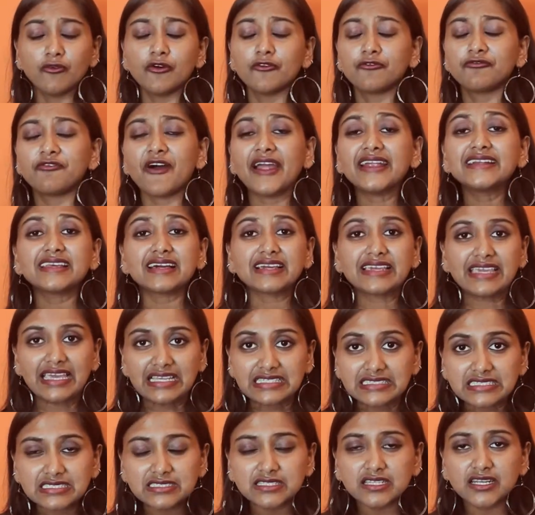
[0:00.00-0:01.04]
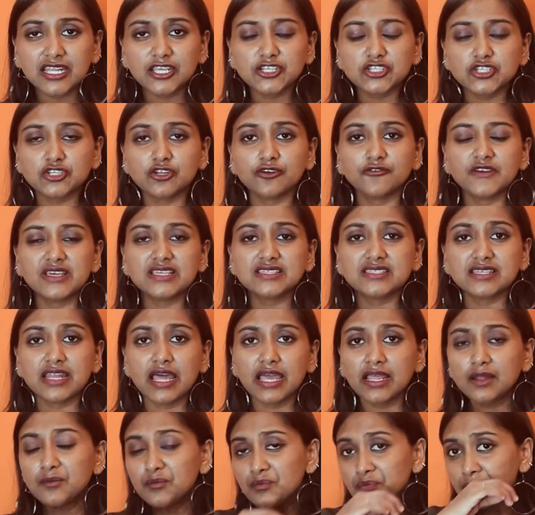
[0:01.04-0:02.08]
fight against the nation of
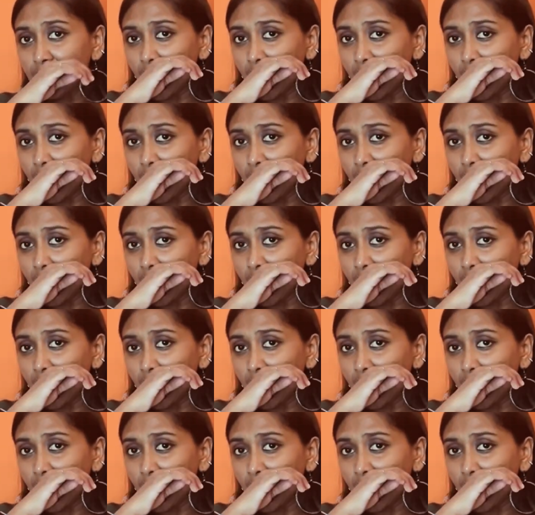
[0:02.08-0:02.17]
Israel,